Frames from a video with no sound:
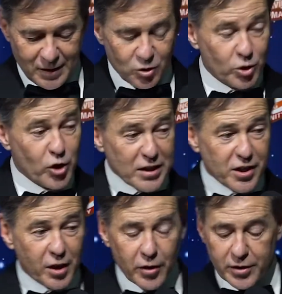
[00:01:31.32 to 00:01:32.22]
To
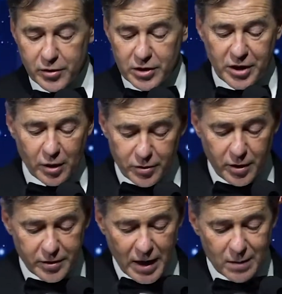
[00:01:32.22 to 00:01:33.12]
address
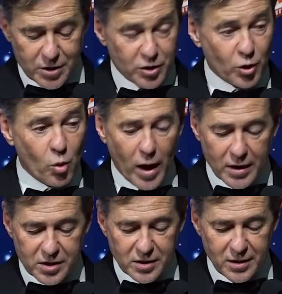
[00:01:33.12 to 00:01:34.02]
Secretary Thompson's
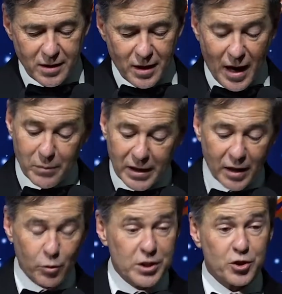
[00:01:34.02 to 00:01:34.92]
request, I
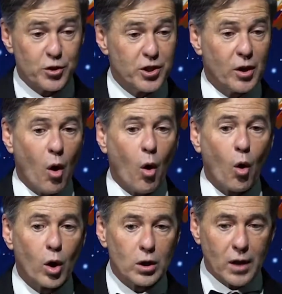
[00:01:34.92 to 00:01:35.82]
began researching
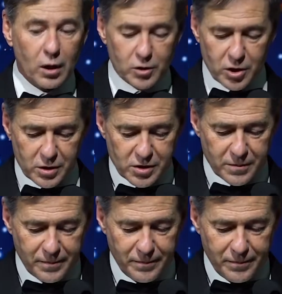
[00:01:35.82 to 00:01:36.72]
oral cultures.
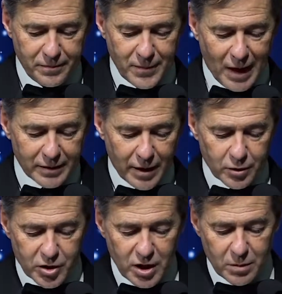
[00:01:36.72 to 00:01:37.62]
I led our
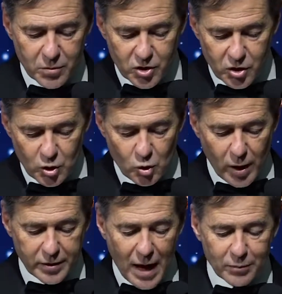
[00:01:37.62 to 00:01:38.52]
team to
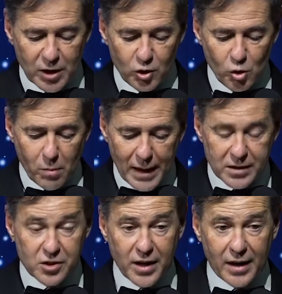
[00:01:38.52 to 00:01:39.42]
adopt a new
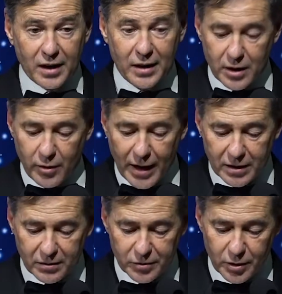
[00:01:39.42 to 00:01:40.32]
mindset in
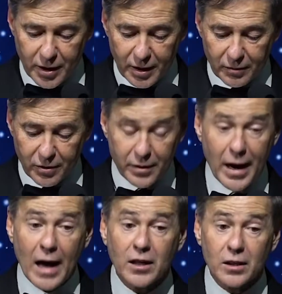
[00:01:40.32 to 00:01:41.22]
interactive learning for
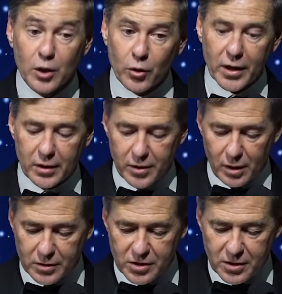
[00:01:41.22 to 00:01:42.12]
non-literate
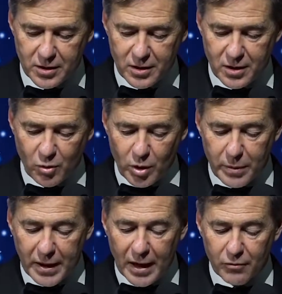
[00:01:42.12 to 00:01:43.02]
adults. We
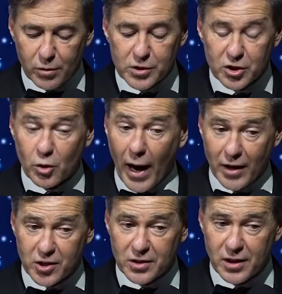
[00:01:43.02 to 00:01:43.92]
began from
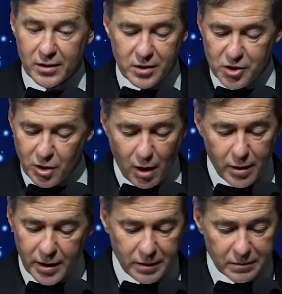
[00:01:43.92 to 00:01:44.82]
scratch,
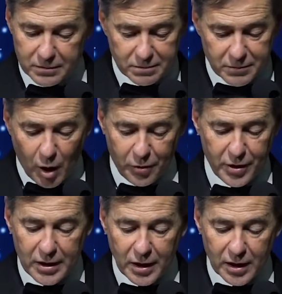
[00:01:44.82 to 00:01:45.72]
discarding our
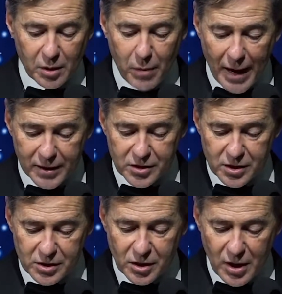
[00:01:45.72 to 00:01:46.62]
thinking and the
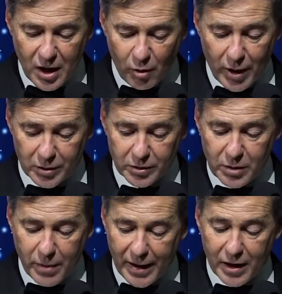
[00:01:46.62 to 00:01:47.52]
biases around the
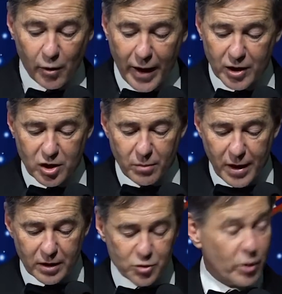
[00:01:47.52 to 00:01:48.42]
LeapPad interaction
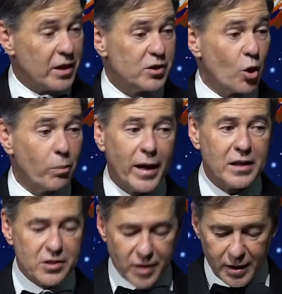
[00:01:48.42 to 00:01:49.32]
models we had so
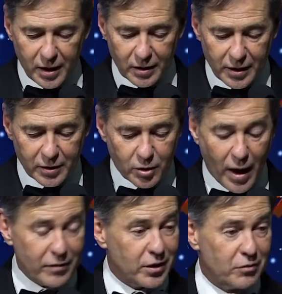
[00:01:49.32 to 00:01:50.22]
painstakingly
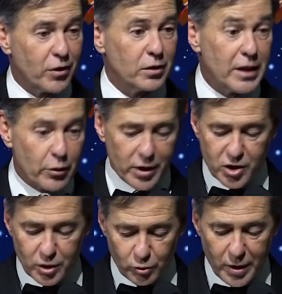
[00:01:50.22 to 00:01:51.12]
crafted for literate
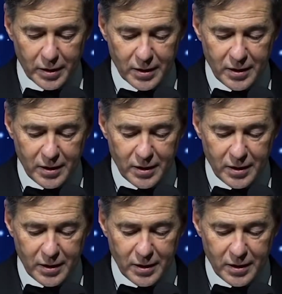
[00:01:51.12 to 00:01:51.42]
children.